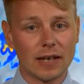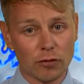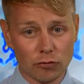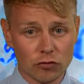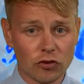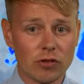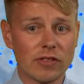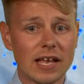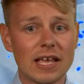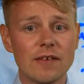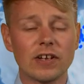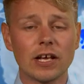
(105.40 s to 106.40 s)
Now, through Tuesday
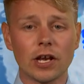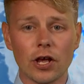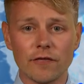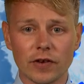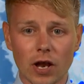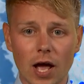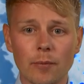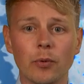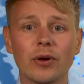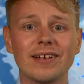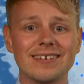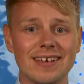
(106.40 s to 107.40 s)
evening and overnight, we'll
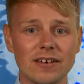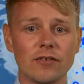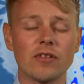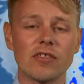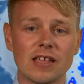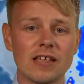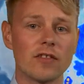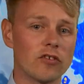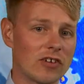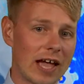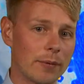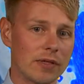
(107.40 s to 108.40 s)
continue to see the
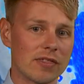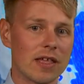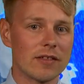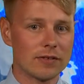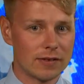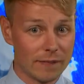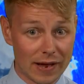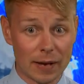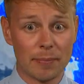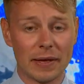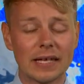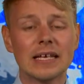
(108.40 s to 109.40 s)
showers
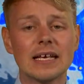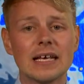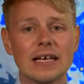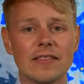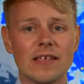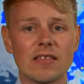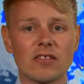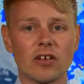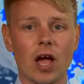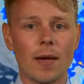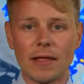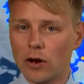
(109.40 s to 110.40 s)
developing this
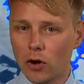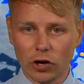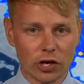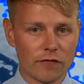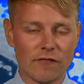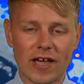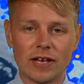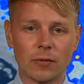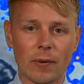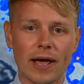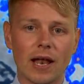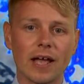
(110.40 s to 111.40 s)
time. They're not going to fade
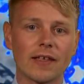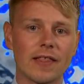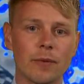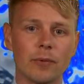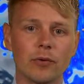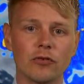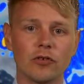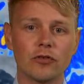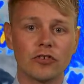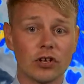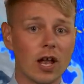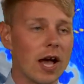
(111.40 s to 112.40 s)
away like they will do
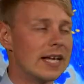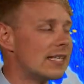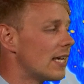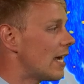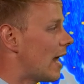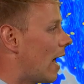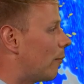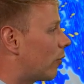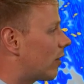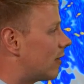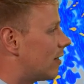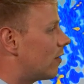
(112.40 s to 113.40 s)
tonight, and we'll
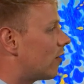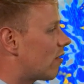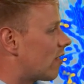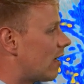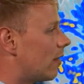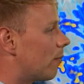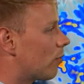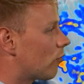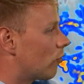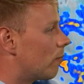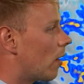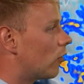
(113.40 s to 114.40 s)
continue to see them
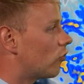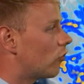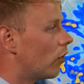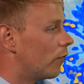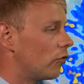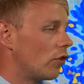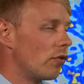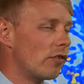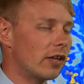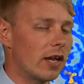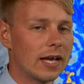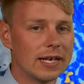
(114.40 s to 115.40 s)
through much of
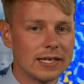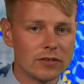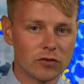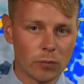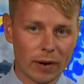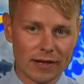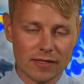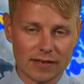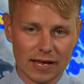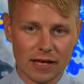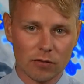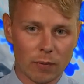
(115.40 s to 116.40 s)
Tuesday night and into
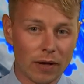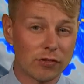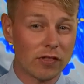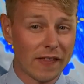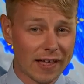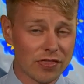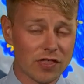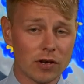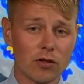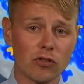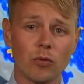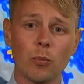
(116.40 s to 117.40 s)
Wednesday as well. So that
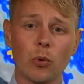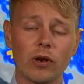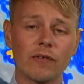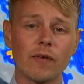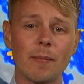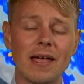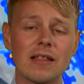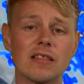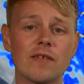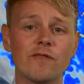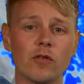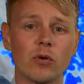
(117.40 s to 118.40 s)
thunderstorm warning
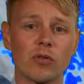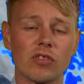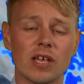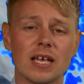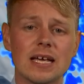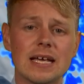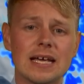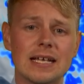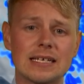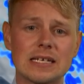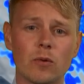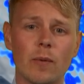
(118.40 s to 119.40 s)
remains in force
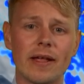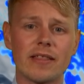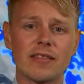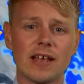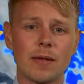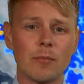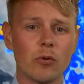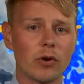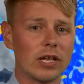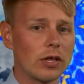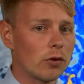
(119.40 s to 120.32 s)
until Wednesday morning.